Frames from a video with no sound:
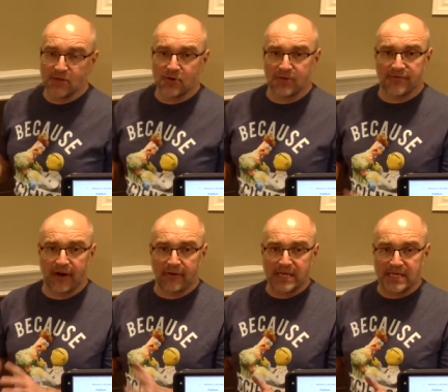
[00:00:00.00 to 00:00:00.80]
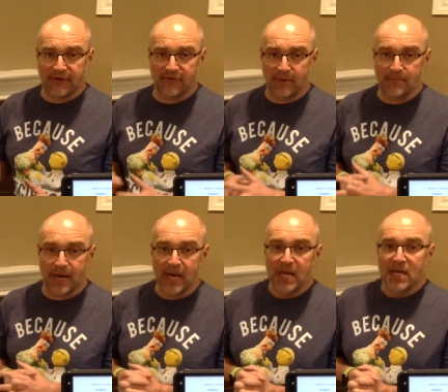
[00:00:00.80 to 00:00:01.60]
It looks very different,
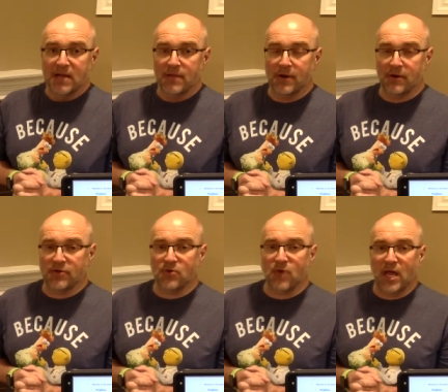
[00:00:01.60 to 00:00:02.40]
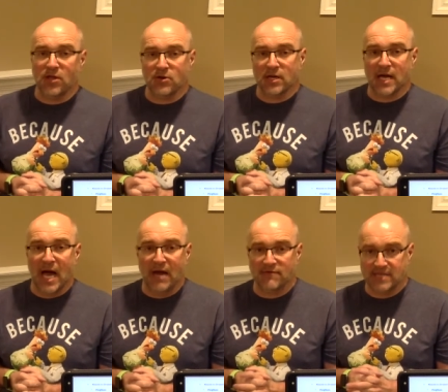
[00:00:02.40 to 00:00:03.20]
but there is a way you can
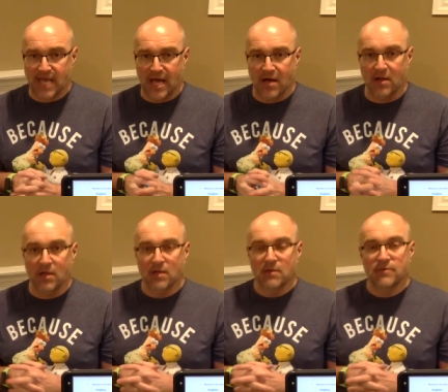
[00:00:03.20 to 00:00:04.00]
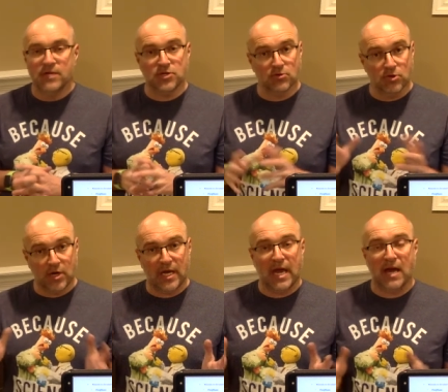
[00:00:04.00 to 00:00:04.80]
kind of tell that you're
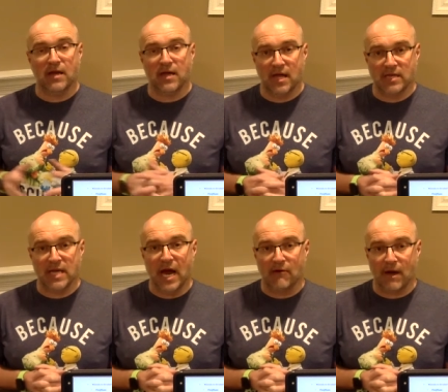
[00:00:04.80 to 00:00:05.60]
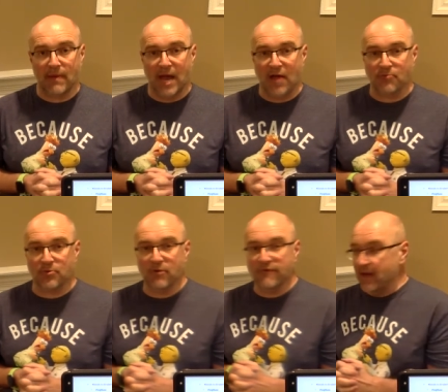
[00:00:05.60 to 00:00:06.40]
looking at a, at a diagram that has
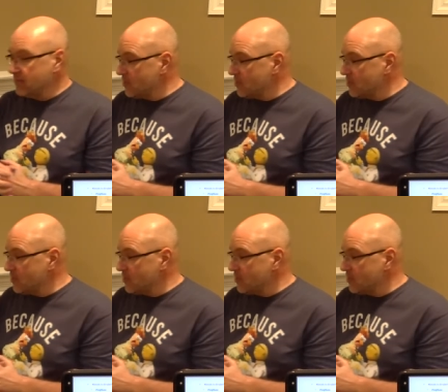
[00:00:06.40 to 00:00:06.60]
prophase.